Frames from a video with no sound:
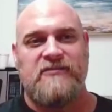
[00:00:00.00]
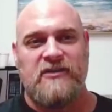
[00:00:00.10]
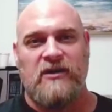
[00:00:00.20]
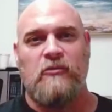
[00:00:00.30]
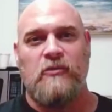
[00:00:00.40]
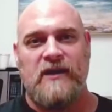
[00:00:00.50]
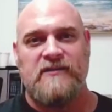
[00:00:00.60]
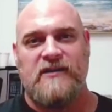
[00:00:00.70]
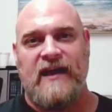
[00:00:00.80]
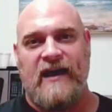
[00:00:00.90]
figure out
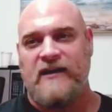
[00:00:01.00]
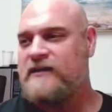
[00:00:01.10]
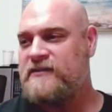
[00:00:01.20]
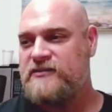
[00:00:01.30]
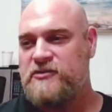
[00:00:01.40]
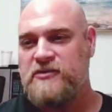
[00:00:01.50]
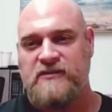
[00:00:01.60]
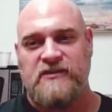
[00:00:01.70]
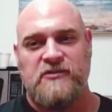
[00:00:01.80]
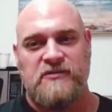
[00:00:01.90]
ways on how to get
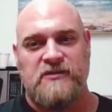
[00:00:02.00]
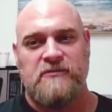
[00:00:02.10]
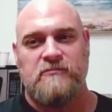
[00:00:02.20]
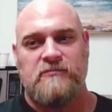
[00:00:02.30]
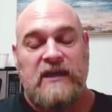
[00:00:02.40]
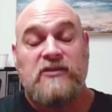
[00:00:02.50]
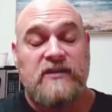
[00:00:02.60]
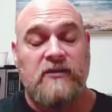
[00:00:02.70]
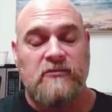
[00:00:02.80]
students to use it, like you said,